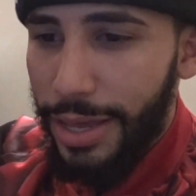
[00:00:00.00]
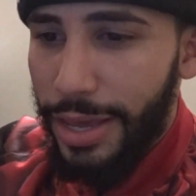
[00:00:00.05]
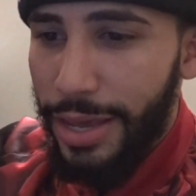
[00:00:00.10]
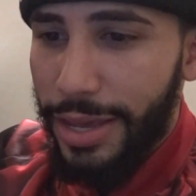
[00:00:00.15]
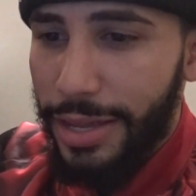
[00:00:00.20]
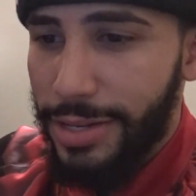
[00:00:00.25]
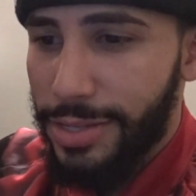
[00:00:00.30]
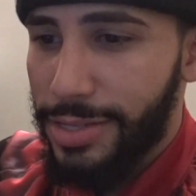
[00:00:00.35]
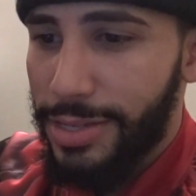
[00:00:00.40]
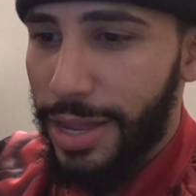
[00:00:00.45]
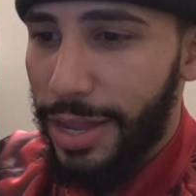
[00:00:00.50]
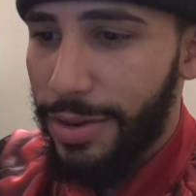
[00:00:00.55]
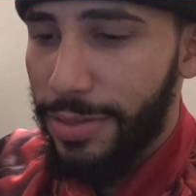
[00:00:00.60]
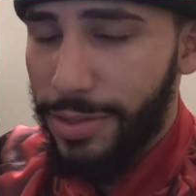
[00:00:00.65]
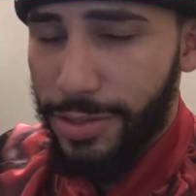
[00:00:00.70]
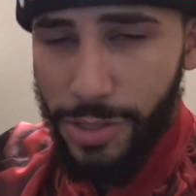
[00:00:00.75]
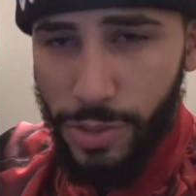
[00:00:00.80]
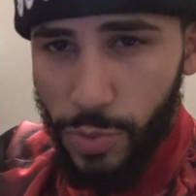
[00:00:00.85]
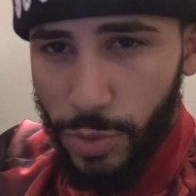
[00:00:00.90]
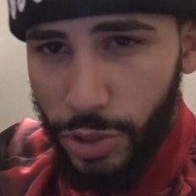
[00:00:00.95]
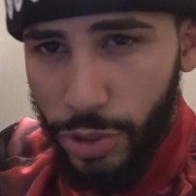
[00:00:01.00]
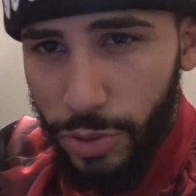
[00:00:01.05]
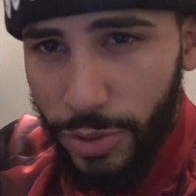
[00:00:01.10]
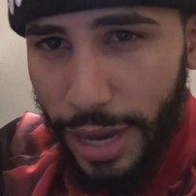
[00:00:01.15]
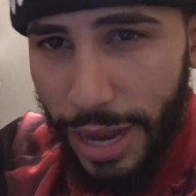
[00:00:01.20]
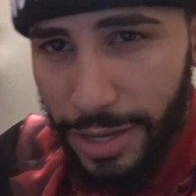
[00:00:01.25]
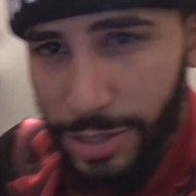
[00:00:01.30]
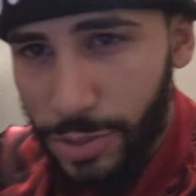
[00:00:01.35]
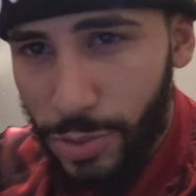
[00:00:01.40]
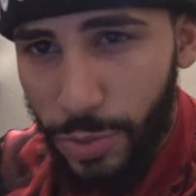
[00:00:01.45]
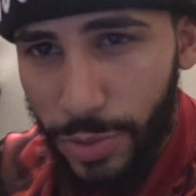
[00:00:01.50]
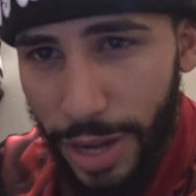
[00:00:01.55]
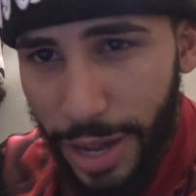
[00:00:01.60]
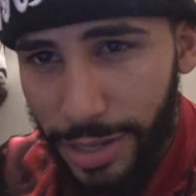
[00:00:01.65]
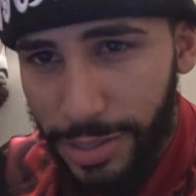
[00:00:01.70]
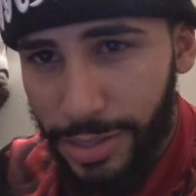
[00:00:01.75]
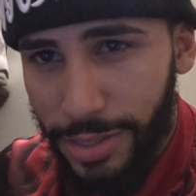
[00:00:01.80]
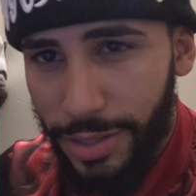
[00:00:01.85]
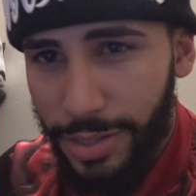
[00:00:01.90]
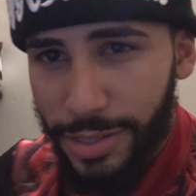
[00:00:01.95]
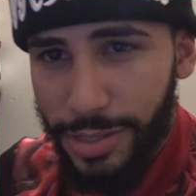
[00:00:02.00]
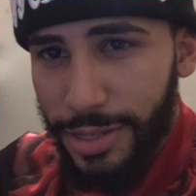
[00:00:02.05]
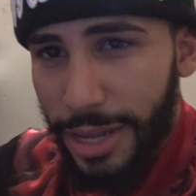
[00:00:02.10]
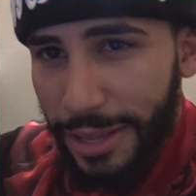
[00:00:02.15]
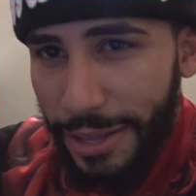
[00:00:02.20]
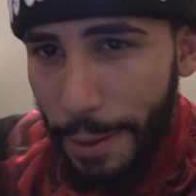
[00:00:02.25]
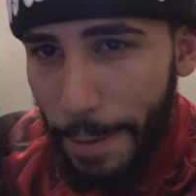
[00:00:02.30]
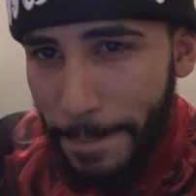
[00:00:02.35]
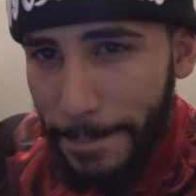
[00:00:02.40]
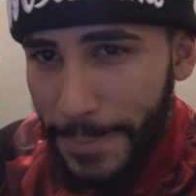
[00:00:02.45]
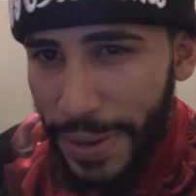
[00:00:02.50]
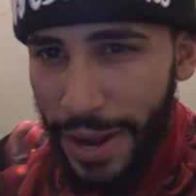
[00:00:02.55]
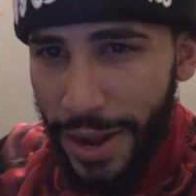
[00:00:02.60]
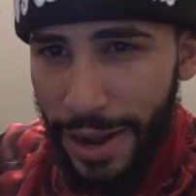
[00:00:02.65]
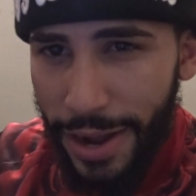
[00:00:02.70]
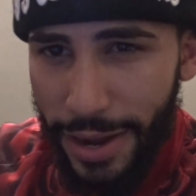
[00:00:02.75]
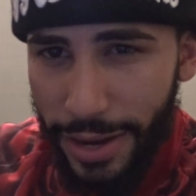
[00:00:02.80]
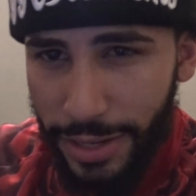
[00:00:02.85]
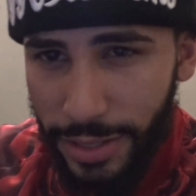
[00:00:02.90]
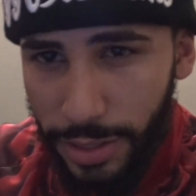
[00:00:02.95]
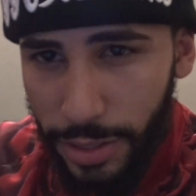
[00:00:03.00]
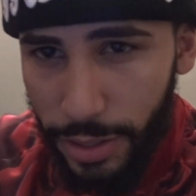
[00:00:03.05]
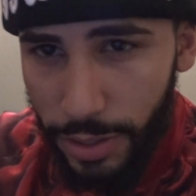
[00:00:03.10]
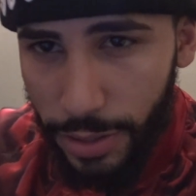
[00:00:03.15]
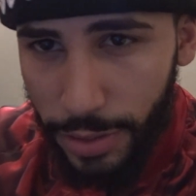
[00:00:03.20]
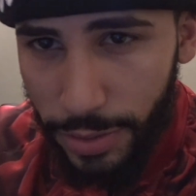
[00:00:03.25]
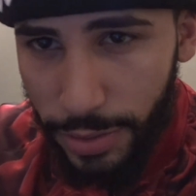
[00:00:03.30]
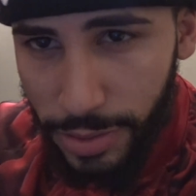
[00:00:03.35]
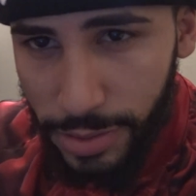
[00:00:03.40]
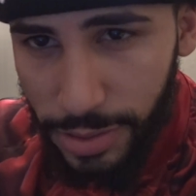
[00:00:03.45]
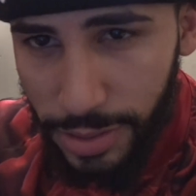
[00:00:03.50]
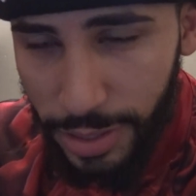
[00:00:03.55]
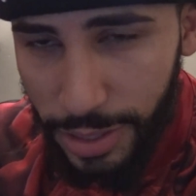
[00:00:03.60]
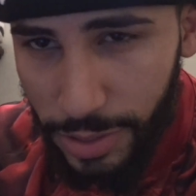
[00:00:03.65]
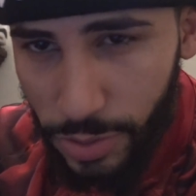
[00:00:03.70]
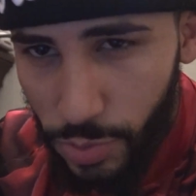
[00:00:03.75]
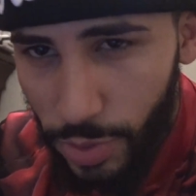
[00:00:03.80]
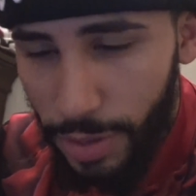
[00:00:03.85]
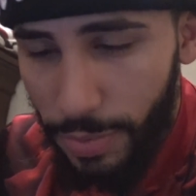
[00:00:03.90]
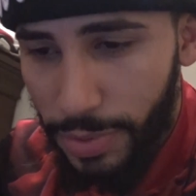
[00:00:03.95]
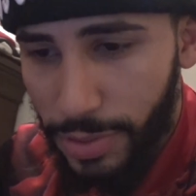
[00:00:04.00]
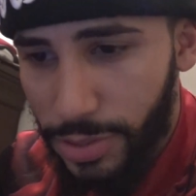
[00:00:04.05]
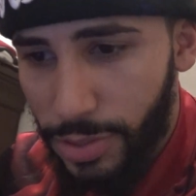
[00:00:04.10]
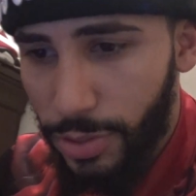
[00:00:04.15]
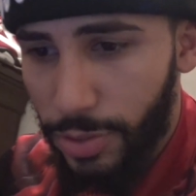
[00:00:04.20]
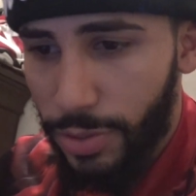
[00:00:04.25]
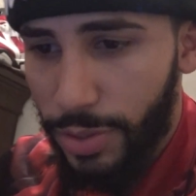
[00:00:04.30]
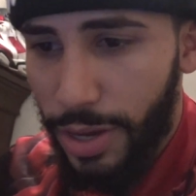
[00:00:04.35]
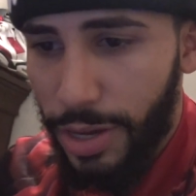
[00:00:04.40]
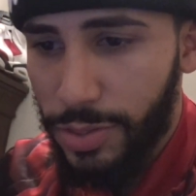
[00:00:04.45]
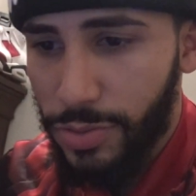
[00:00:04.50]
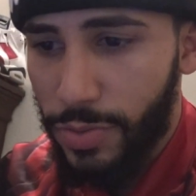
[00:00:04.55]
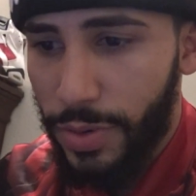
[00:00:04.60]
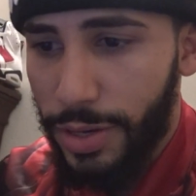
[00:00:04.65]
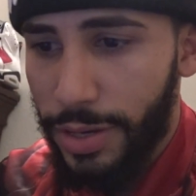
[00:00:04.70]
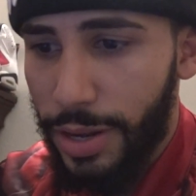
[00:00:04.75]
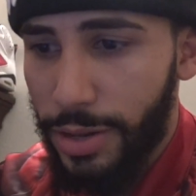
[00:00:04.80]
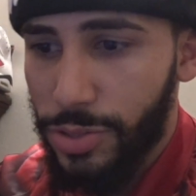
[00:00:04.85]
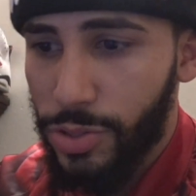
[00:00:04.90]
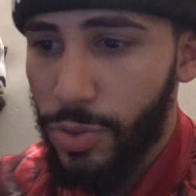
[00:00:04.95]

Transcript: instead. This is what you guys do not see. This is like behind the scenes what I'm gonna tell you guys right now.